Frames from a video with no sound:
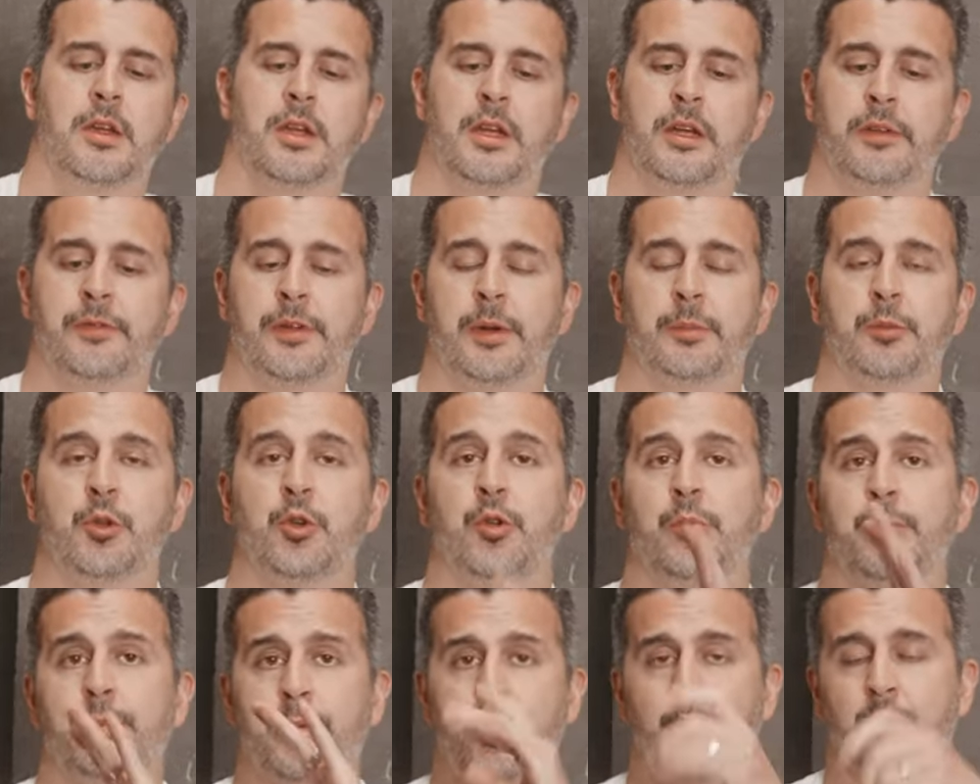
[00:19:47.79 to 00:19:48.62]
If I'm
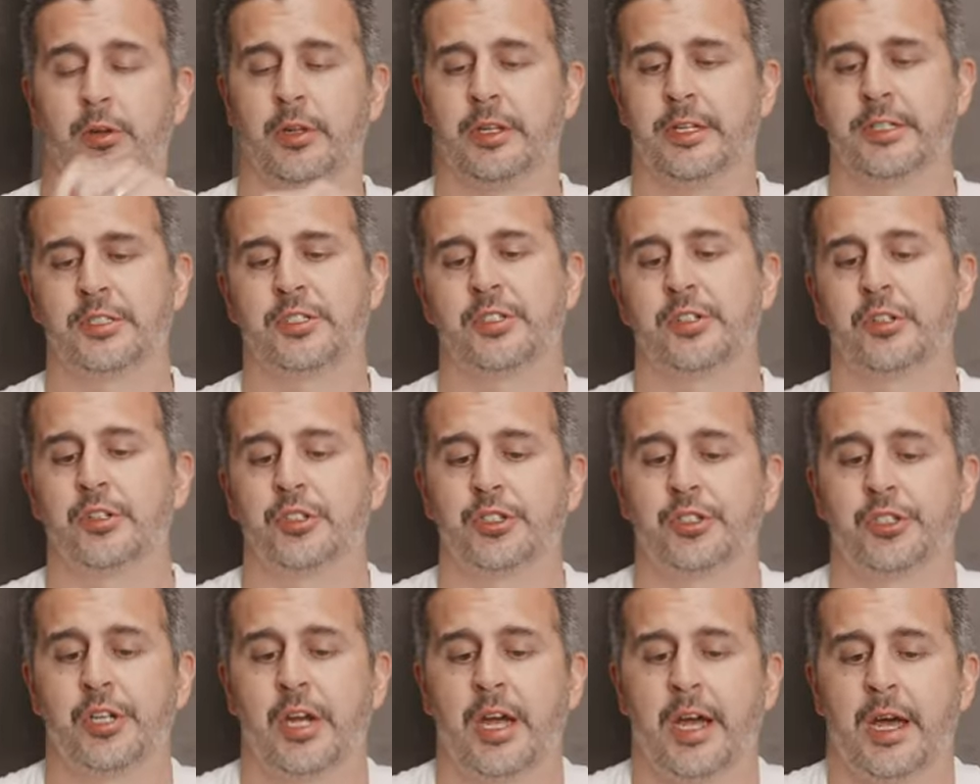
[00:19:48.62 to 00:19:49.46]
doing purely a stills
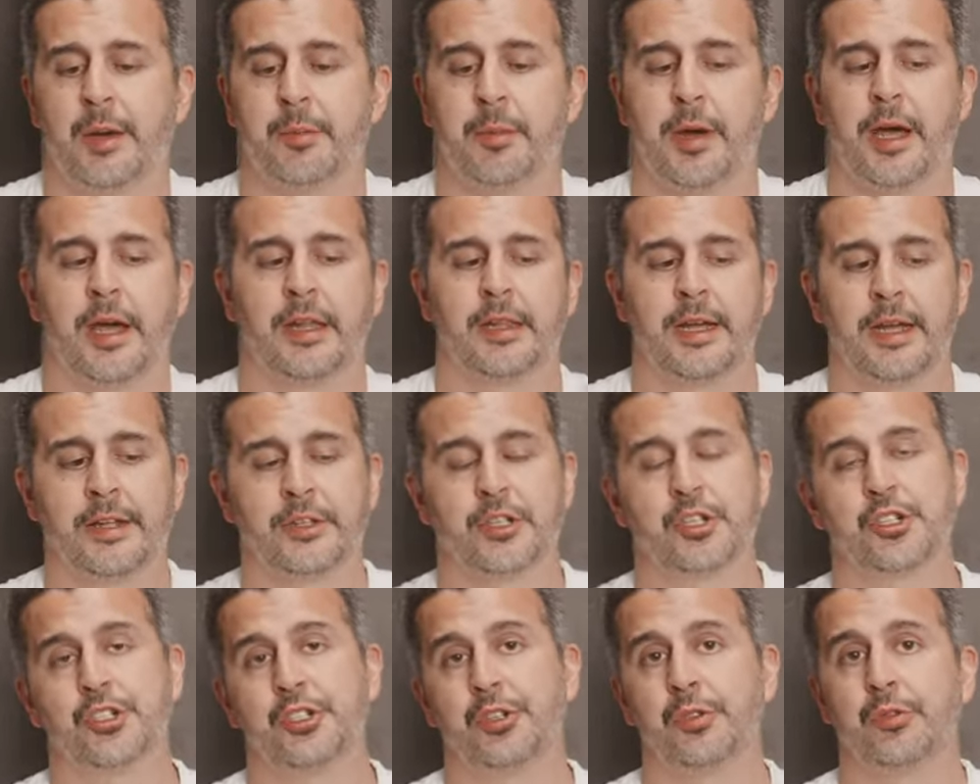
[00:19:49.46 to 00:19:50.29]
job, I like
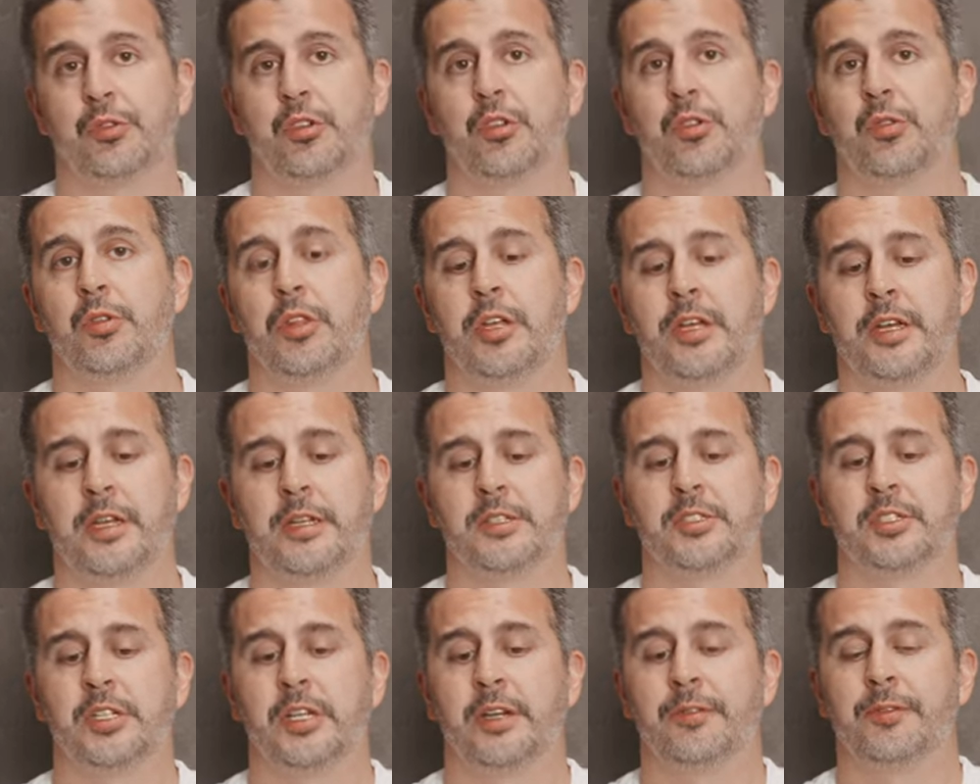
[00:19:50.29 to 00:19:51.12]
to shoot to the
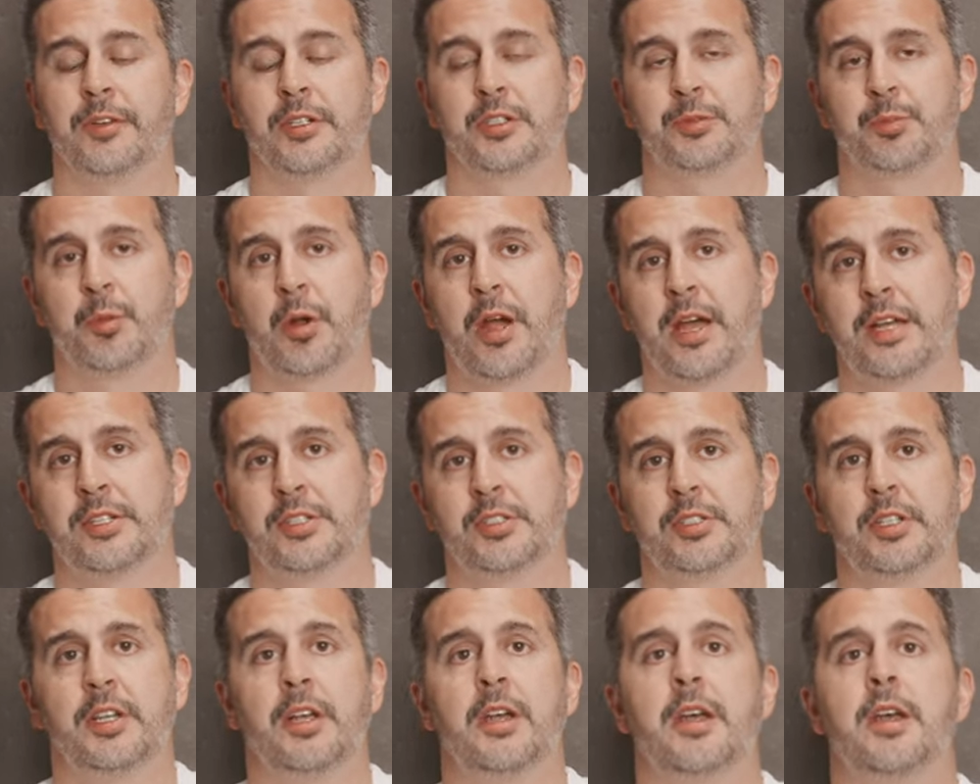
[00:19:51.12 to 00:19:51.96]
CF
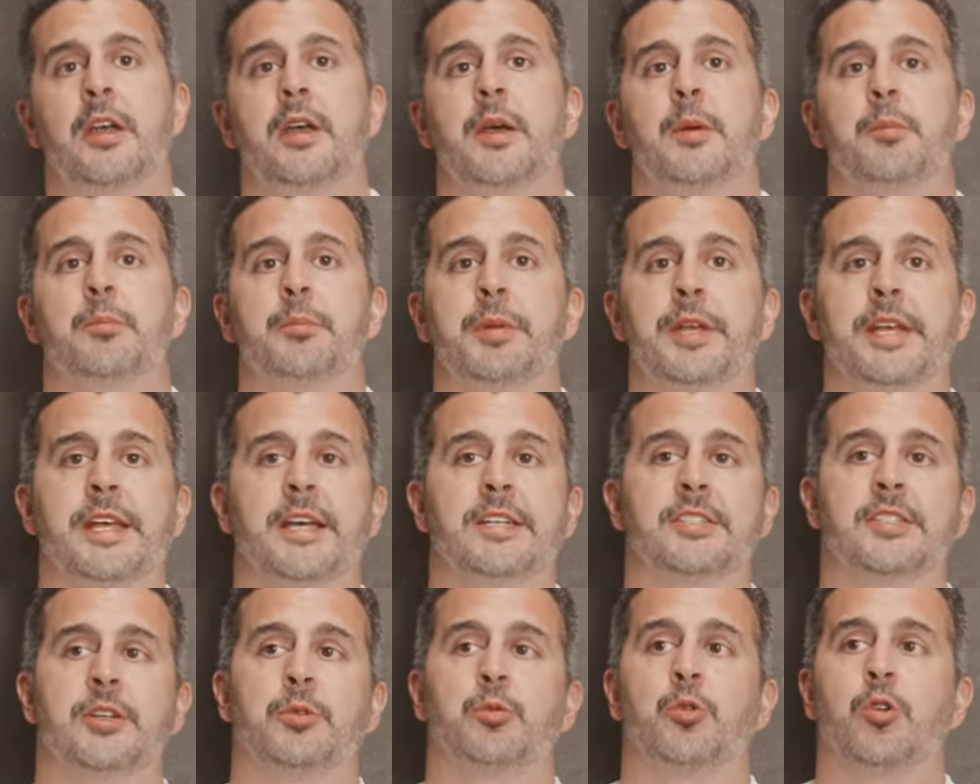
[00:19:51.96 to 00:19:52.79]
Express,
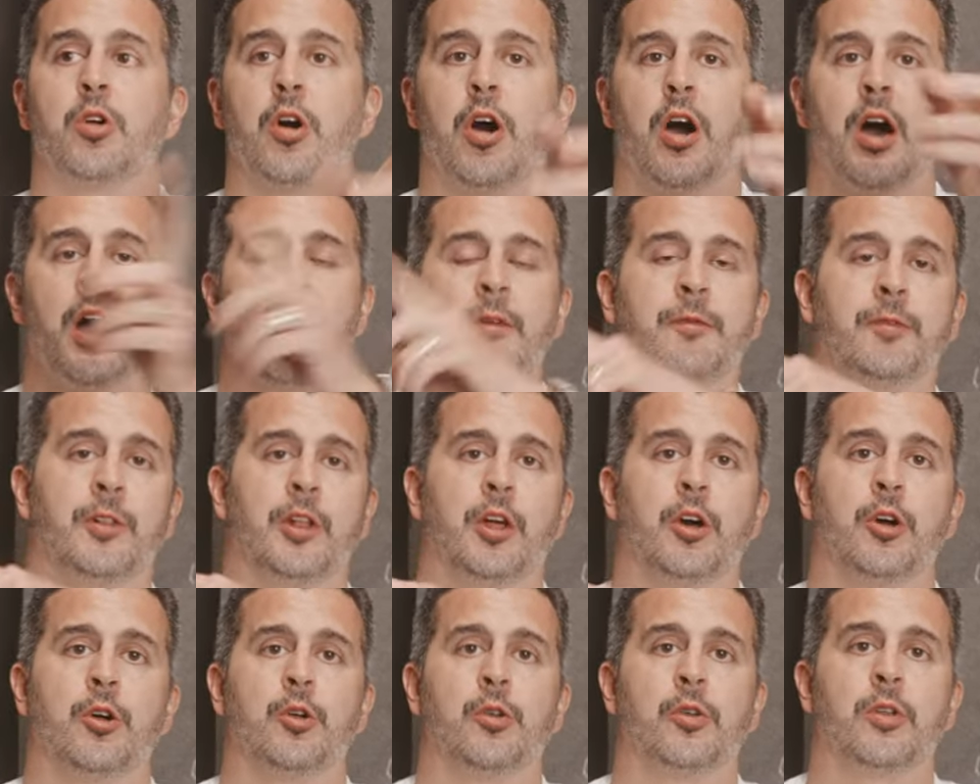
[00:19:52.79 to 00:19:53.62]
because it will
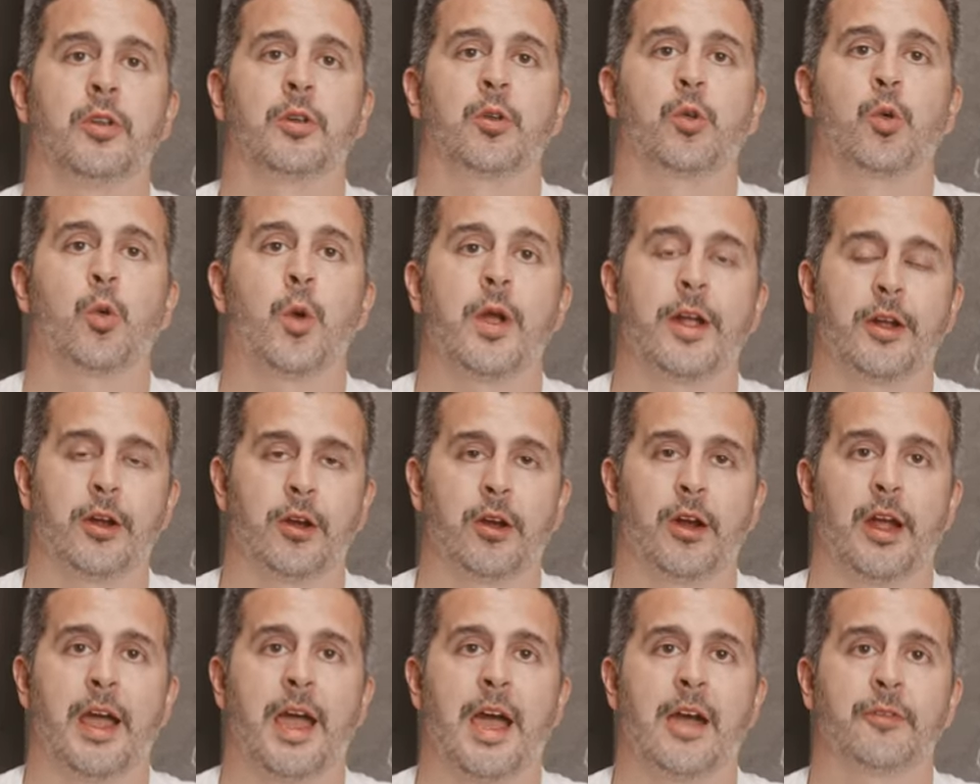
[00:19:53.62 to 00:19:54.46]
offload
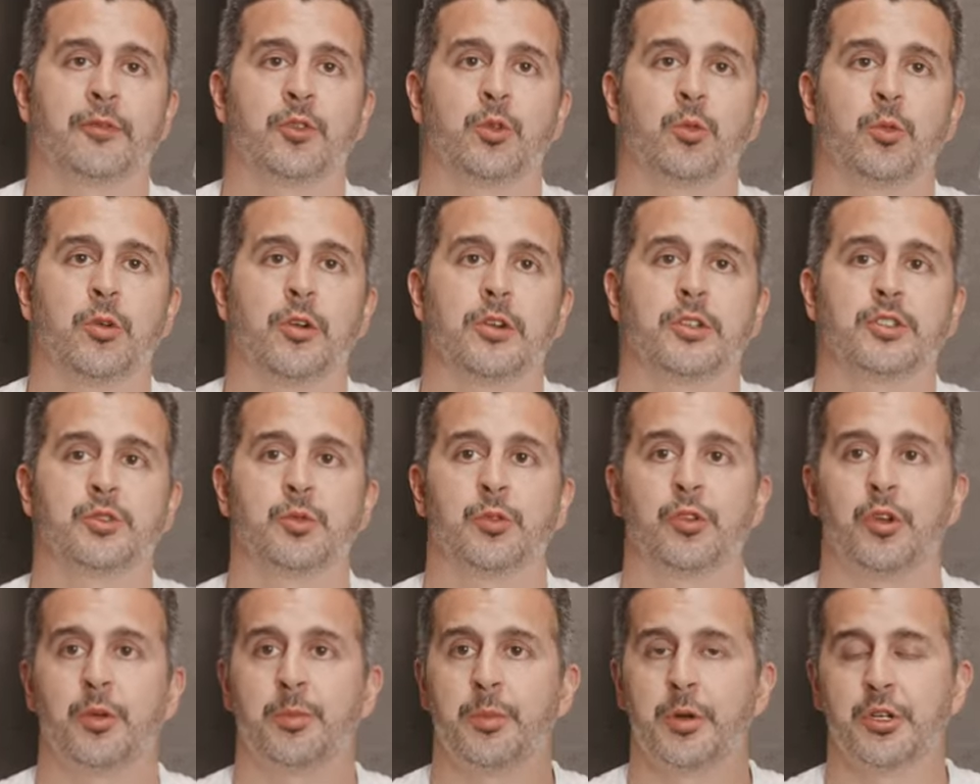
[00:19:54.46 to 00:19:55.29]
quicker afterwards
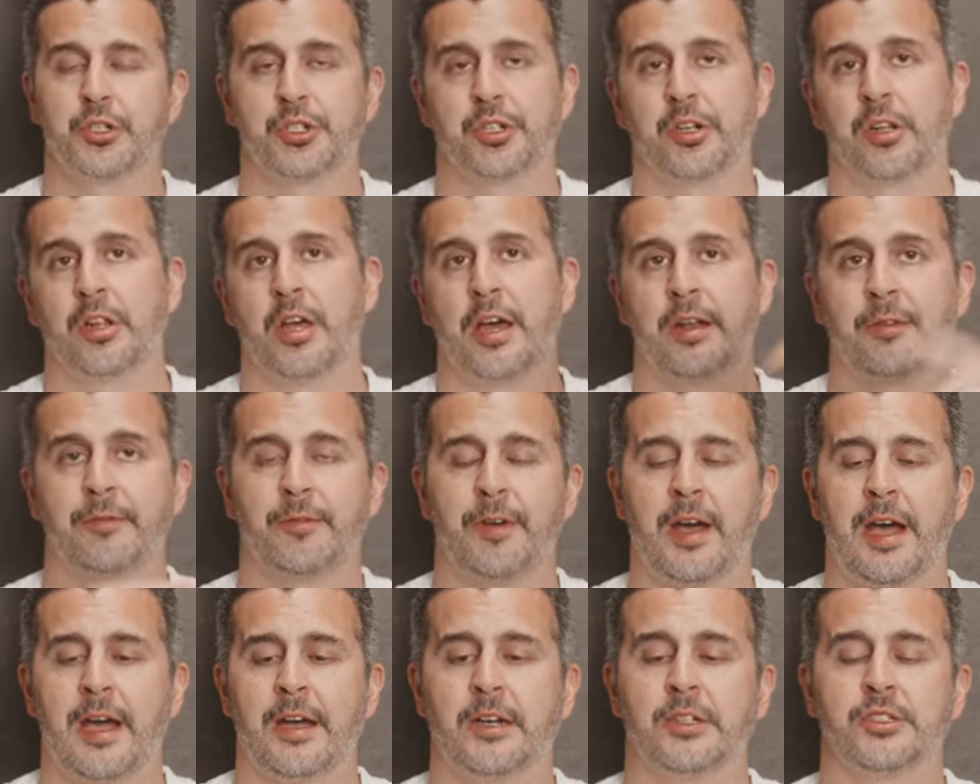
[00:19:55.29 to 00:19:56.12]
when you're pushing a lot of
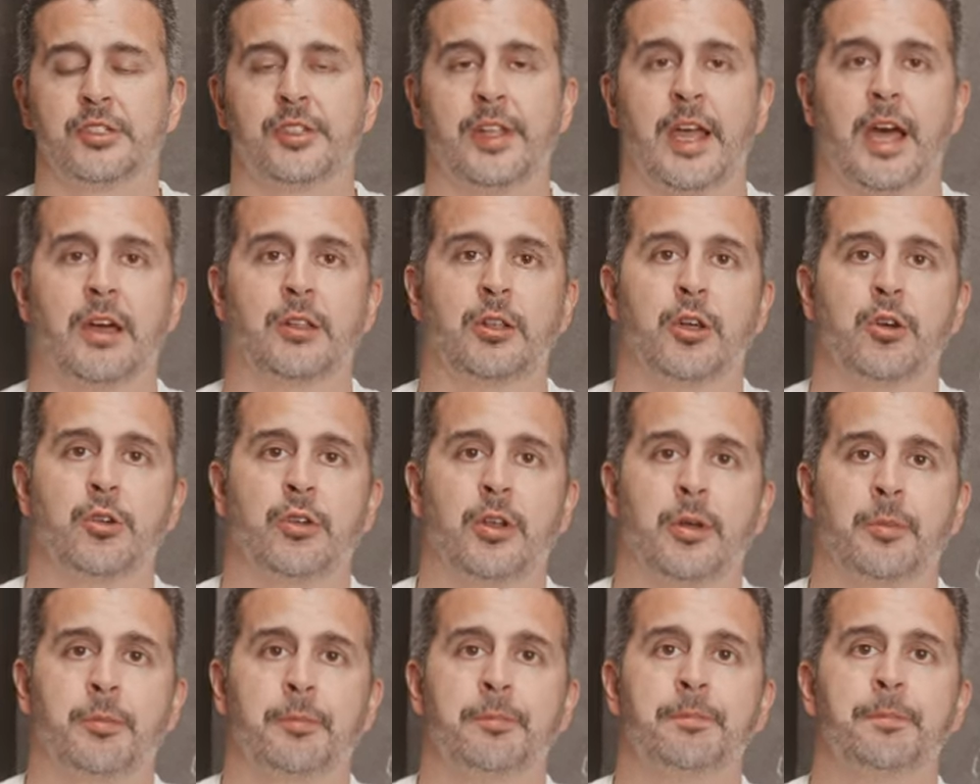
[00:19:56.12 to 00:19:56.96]
files, downloading
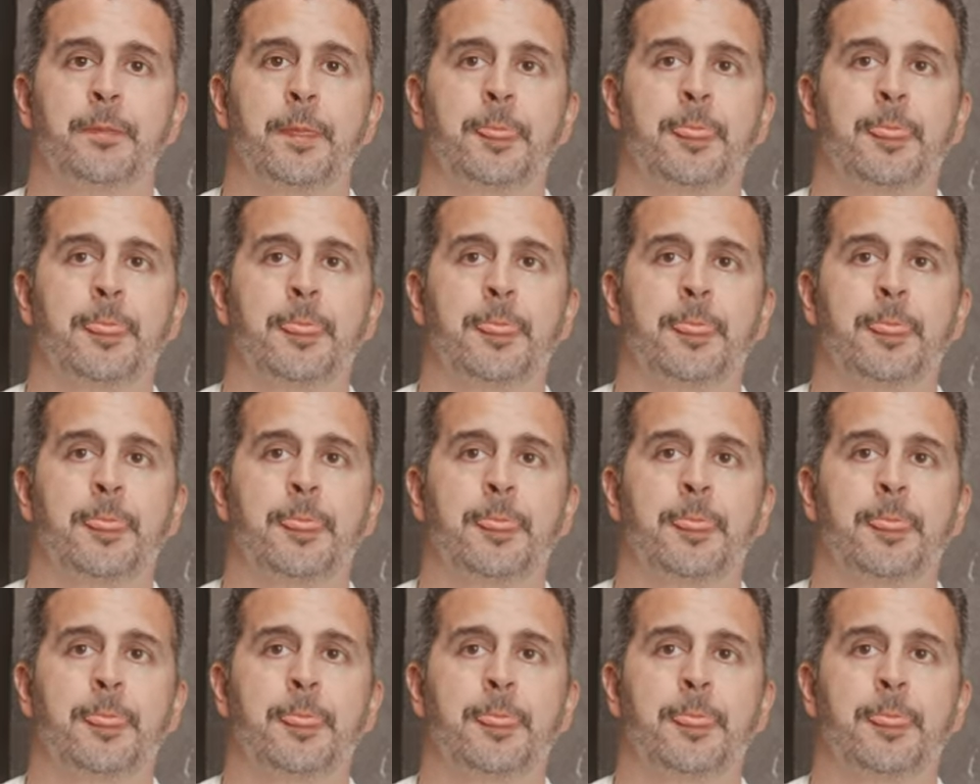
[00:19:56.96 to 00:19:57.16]
them.